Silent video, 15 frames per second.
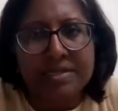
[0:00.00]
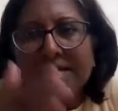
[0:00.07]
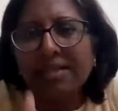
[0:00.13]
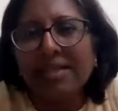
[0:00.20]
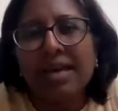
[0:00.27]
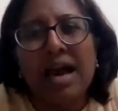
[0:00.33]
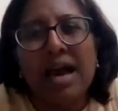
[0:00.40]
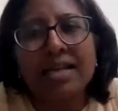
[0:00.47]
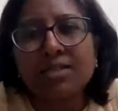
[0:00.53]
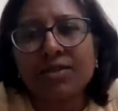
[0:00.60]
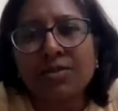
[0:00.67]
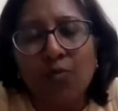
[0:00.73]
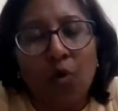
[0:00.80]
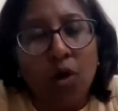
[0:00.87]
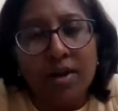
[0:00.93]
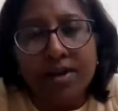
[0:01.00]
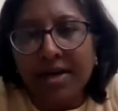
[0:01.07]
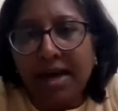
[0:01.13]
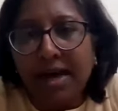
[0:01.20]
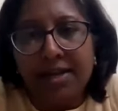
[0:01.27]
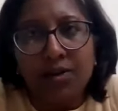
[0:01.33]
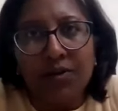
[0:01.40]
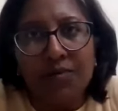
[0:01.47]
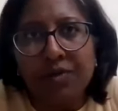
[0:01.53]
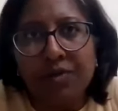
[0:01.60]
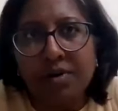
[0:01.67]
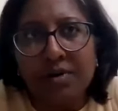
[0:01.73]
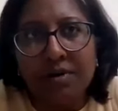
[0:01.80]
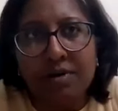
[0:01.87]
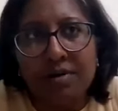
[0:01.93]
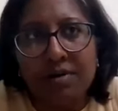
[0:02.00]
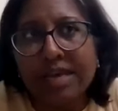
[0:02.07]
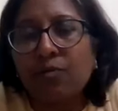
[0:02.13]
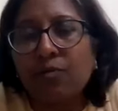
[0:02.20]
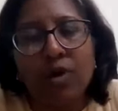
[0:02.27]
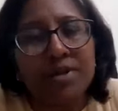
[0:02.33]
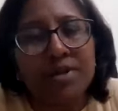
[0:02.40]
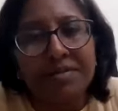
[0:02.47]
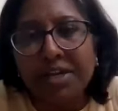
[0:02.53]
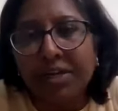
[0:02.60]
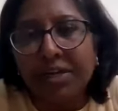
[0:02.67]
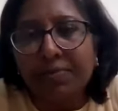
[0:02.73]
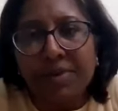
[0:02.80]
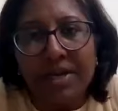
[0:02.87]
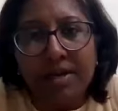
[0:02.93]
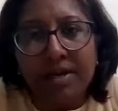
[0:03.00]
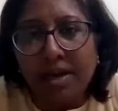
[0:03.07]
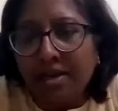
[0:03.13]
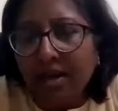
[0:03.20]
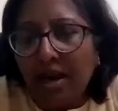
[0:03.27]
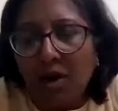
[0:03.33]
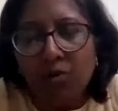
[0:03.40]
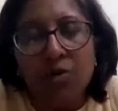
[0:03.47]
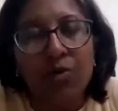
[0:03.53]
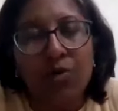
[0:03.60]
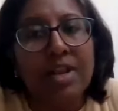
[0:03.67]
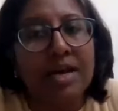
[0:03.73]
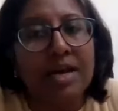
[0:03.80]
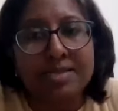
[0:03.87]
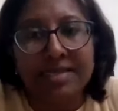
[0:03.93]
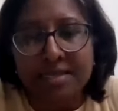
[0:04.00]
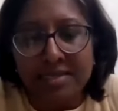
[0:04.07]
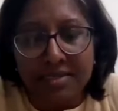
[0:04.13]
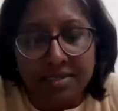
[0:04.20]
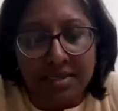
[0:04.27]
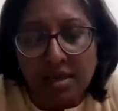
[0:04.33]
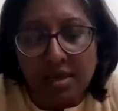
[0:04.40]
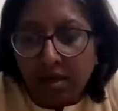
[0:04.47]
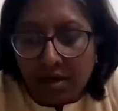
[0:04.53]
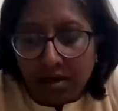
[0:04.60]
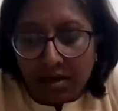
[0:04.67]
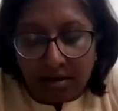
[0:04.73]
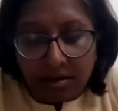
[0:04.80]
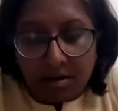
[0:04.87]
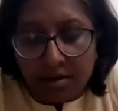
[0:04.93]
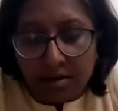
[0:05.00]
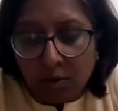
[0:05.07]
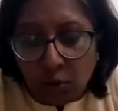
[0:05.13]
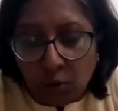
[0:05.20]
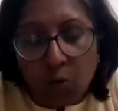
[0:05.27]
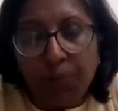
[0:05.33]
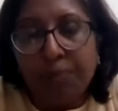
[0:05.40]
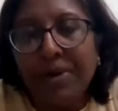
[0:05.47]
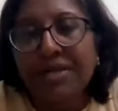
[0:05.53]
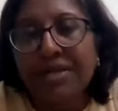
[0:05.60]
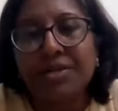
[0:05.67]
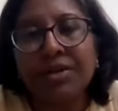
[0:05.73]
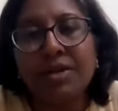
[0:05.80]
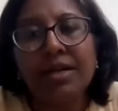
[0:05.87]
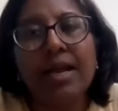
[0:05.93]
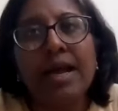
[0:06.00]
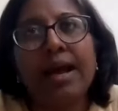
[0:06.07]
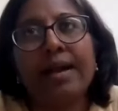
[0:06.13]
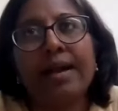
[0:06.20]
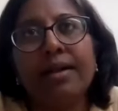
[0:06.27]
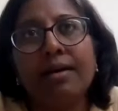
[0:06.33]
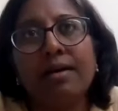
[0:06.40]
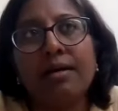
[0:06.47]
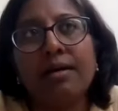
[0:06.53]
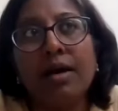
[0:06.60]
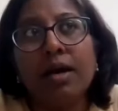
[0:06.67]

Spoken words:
Then they asked what kind of what treatment and how you will assess croup patient, and